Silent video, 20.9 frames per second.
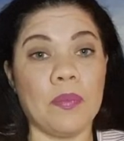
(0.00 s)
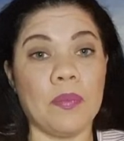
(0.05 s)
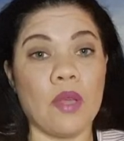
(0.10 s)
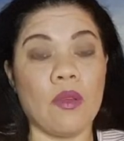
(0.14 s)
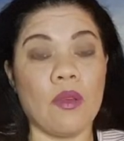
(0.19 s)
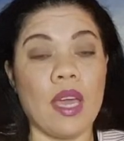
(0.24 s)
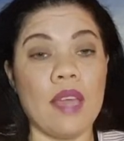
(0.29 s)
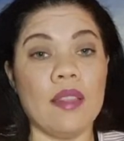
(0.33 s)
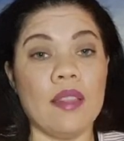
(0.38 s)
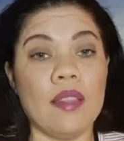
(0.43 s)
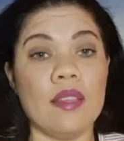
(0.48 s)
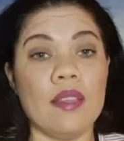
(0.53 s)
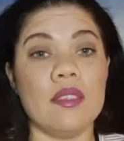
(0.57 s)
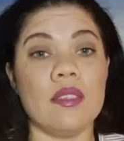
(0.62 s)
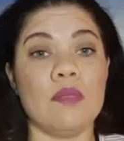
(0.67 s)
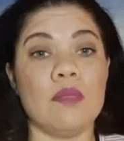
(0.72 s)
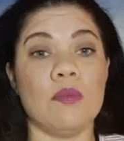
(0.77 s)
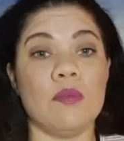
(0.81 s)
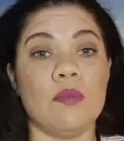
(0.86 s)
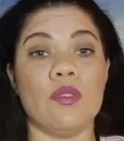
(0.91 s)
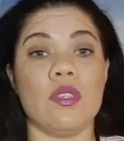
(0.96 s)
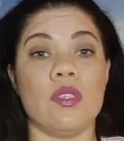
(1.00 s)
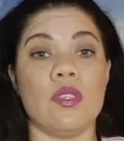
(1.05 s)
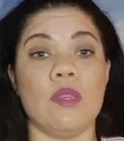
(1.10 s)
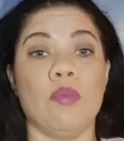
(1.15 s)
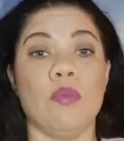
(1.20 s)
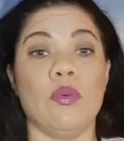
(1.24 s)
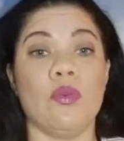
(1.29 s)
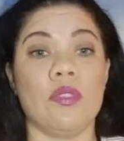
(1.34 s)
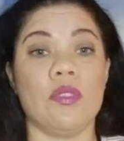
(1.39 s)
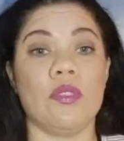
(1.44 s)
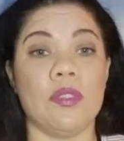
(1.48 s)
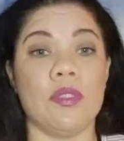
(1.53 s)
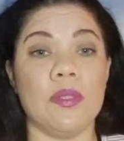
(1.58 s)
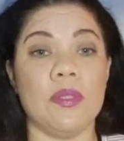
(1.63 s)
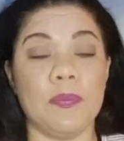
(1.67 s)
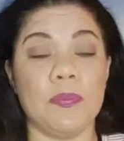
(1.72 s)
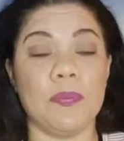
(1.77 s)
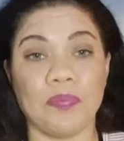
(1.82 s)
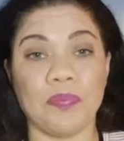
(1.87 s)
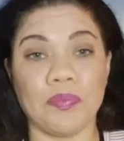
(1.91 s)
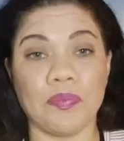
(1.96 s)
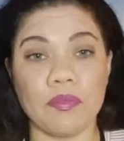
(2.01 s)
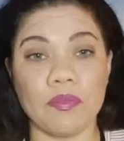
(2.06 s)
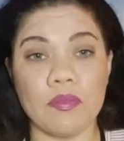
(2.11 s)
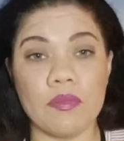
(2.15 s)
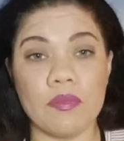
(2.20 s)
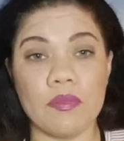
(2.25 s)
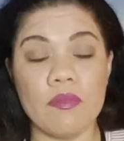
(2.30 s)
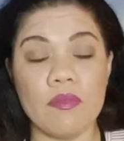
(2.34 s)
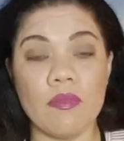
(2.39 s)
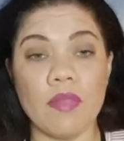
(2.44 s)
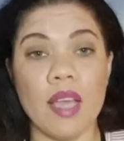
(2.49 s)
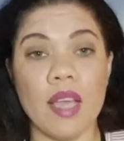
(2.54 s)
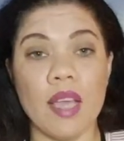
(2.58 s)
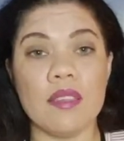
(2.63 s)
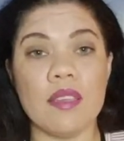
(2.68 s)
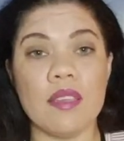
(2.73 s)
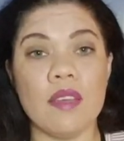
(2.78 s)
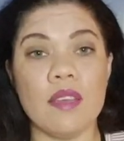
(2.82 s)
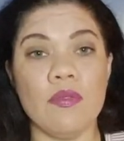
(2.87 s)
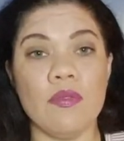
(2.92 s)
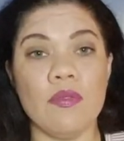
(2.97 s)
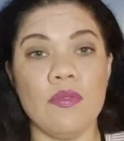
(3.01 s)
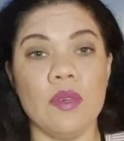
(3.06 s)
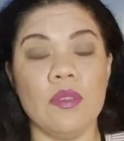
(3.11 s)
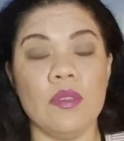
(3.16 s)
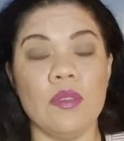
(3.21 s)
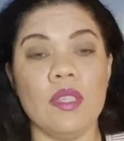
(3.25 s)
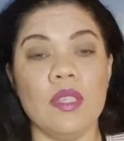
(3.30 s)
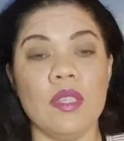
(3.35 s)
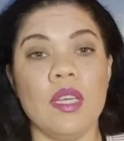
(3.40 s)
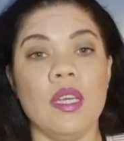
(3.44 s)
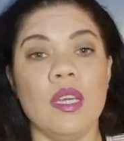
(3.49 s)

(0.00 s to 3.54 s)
Okay, this is most important, as I feel,